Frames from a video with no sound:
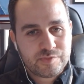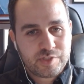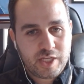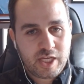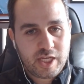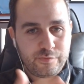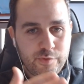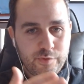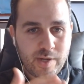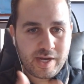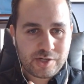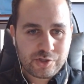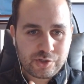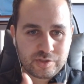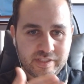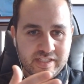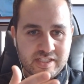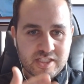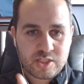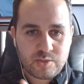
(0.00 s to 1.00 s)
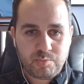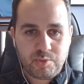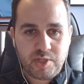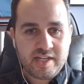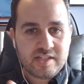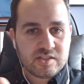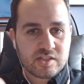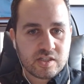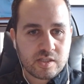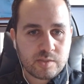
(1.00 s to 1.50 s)
Mm-hmm. If you actually
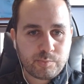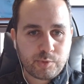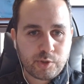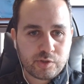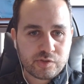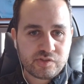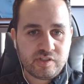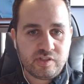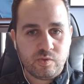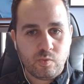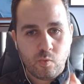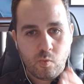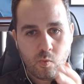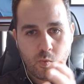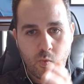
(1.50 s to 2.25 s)
explain to the person